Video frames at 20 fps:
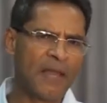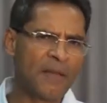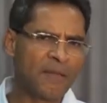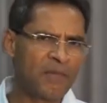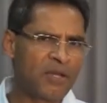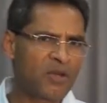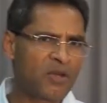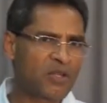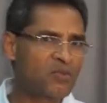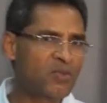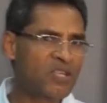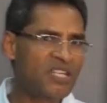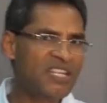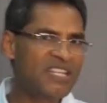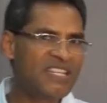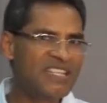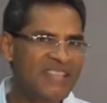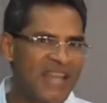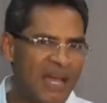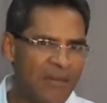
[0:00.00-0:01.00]
because we
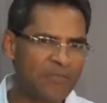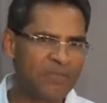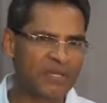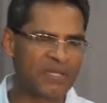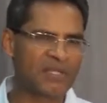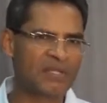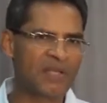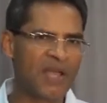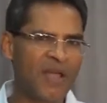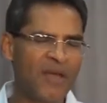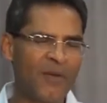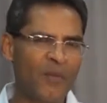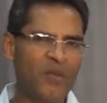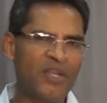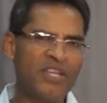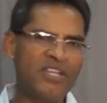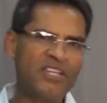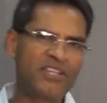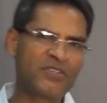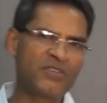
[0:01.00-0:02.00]
need numbers.
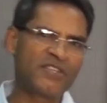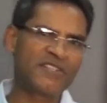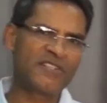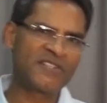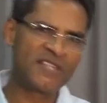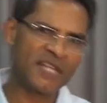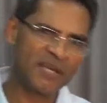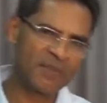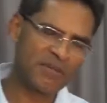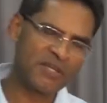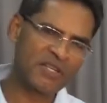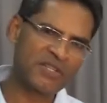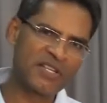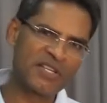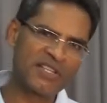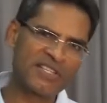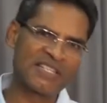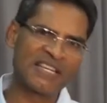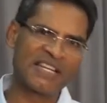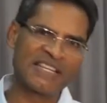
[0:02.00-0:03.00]
We need to establish
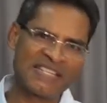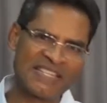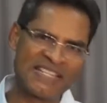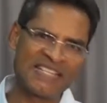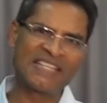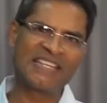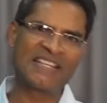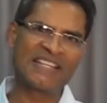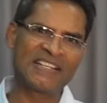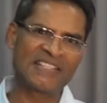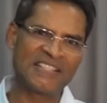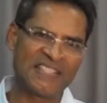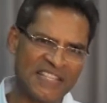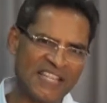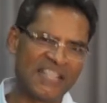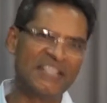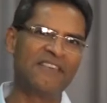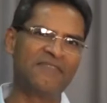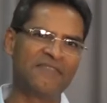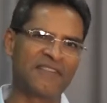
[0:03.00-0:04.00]
statistical
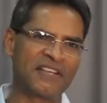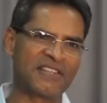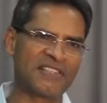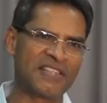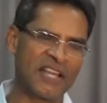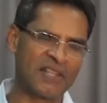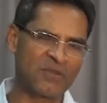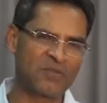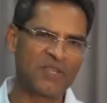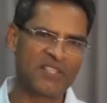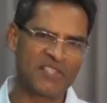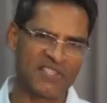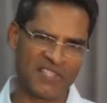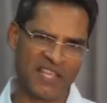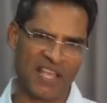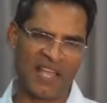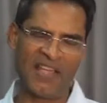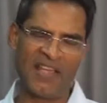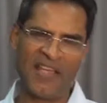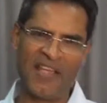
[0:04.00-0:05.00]
significance, as we
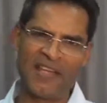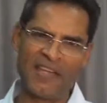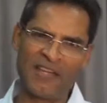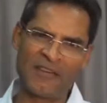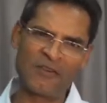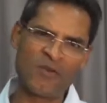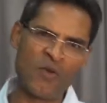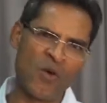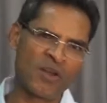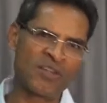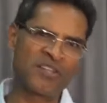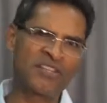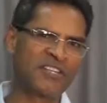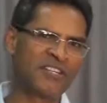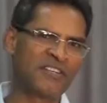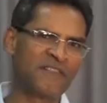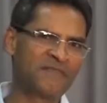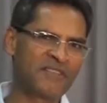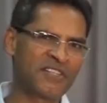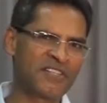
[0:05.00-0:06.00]
say in
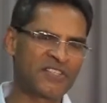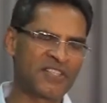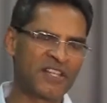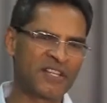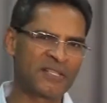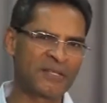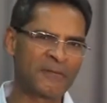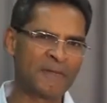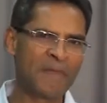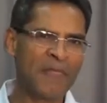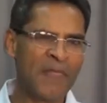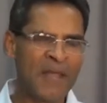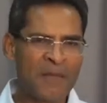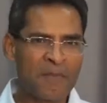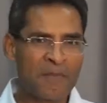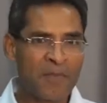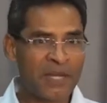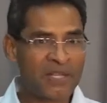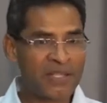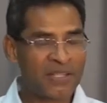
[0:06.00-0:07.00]
quantitative research.
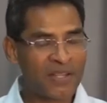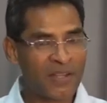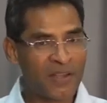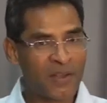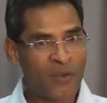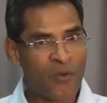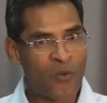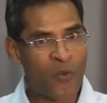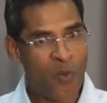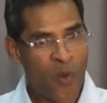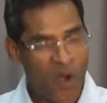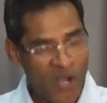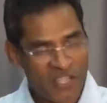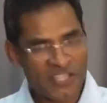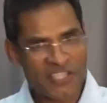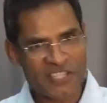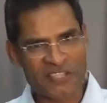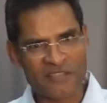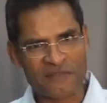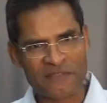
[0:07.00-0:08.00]
But
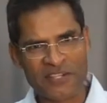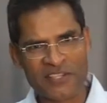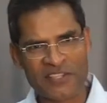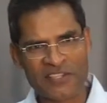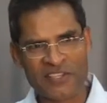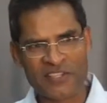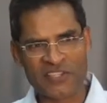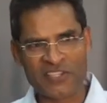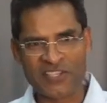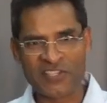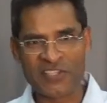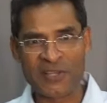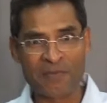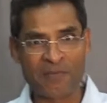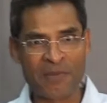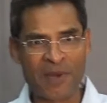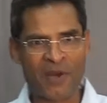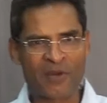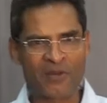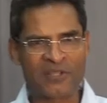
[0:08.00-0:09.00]
qualitative research is
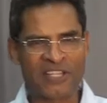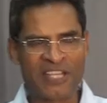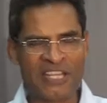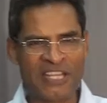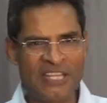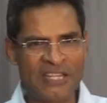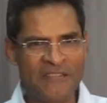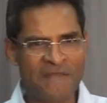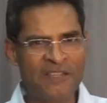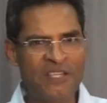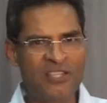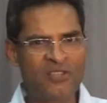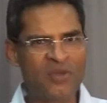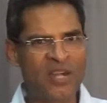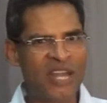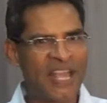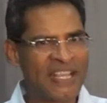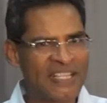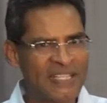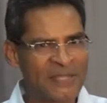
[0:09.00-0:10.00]
about
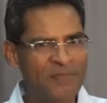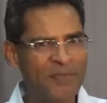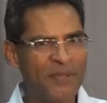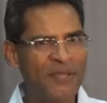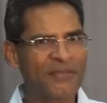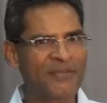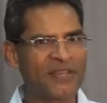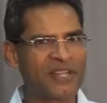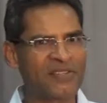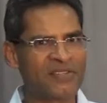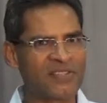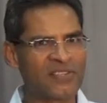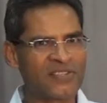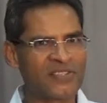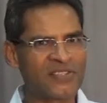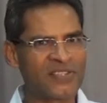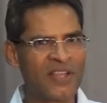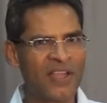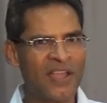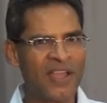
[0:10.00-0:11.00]
individual
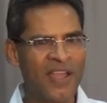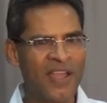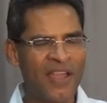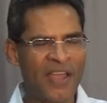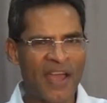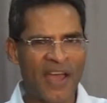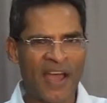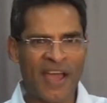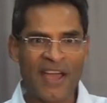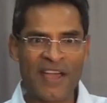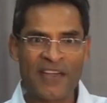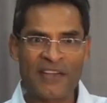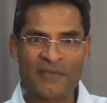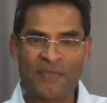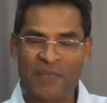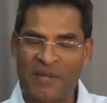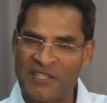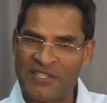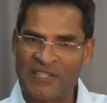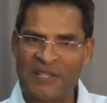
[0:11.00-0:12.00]
experiences and
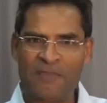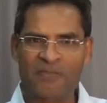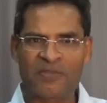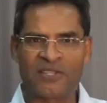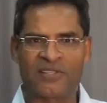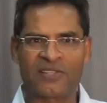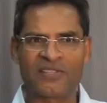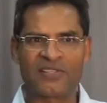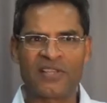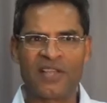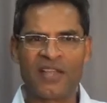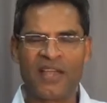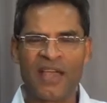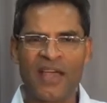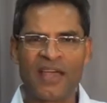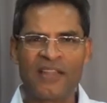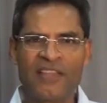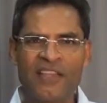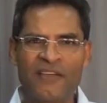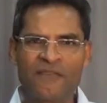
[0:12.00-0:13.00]
perceptions,
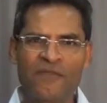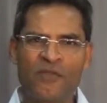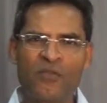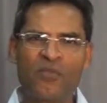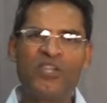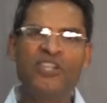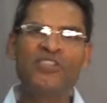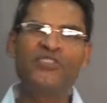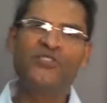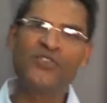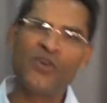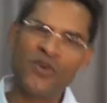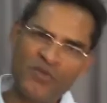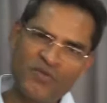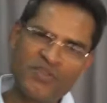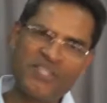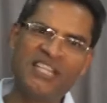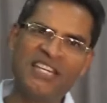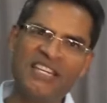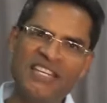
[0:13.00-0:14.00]
and therefore we
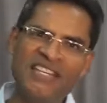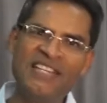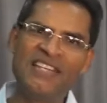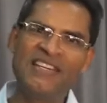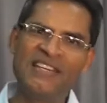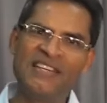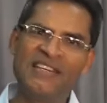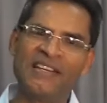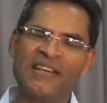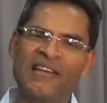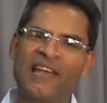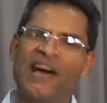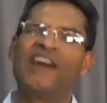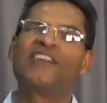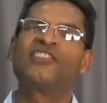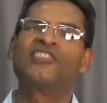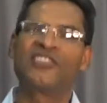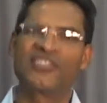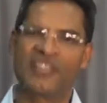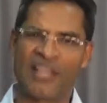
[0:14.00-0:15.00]
don't need
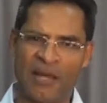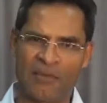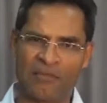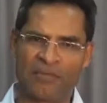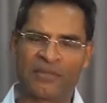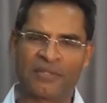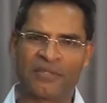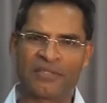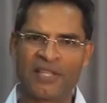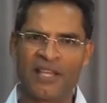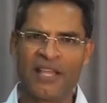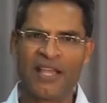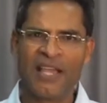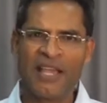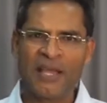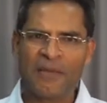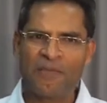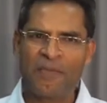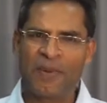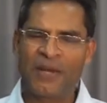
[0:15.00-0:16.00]
large samples,
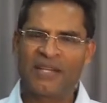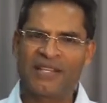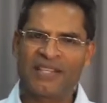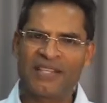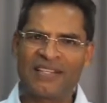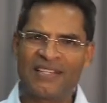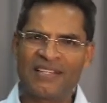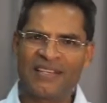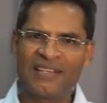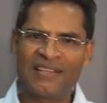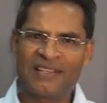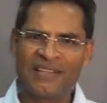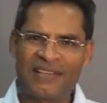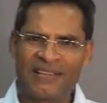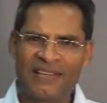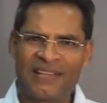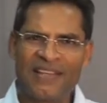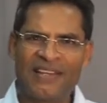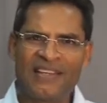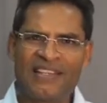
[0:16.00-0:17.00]
but
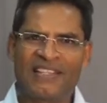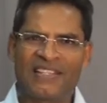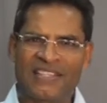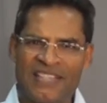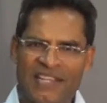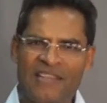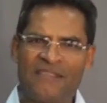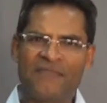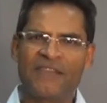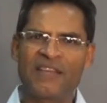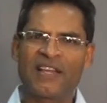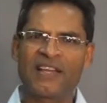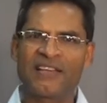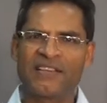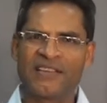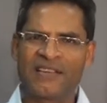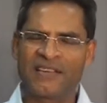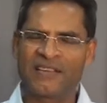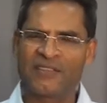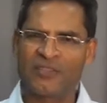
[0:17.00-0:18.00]
really
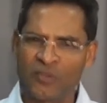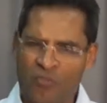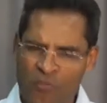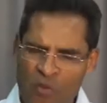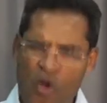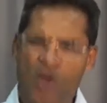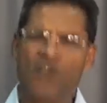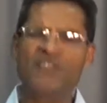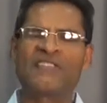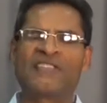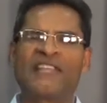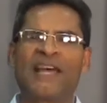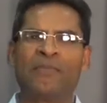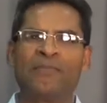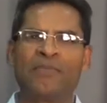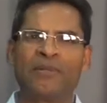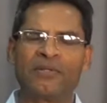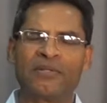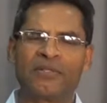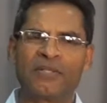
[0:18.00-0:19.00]
significant small
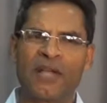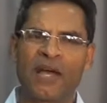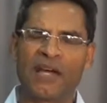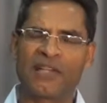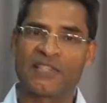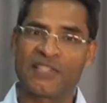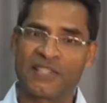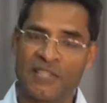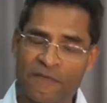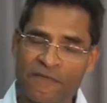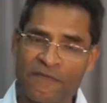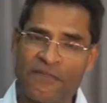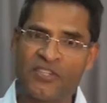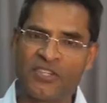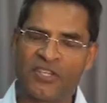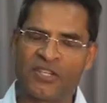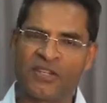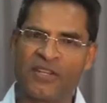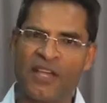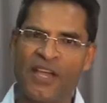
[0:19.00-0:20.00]
samples are
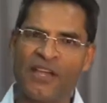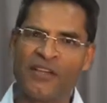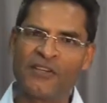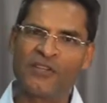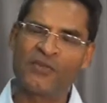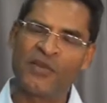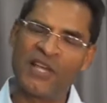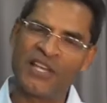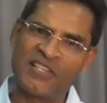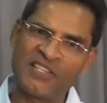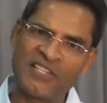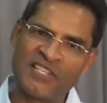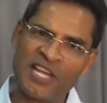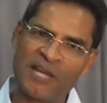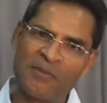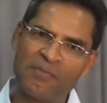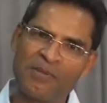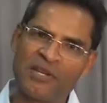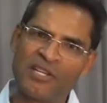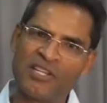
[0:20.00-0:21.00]
sufficient to
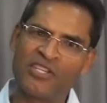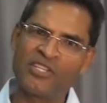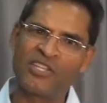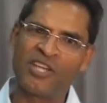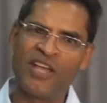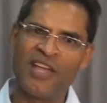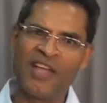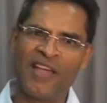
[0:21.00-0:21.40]
establish